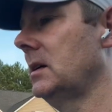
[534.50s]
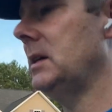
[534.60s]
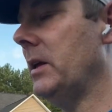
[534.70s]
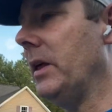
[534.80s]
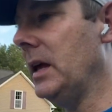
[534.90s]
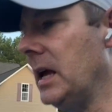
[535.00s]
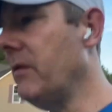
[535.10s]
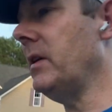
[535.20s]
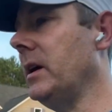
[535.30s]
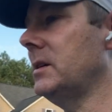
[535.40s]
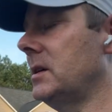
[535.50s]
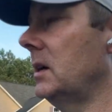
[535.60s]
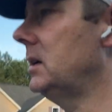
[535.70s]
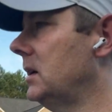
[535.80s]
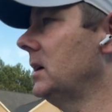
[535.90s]
in the evenings.
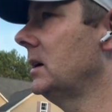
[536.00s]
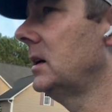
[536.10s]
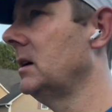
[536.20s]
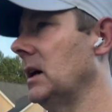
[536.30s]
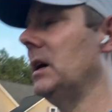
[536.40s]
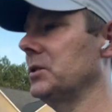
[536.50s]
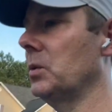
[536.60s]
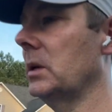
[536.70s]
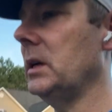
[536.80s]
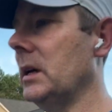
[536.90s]
I was working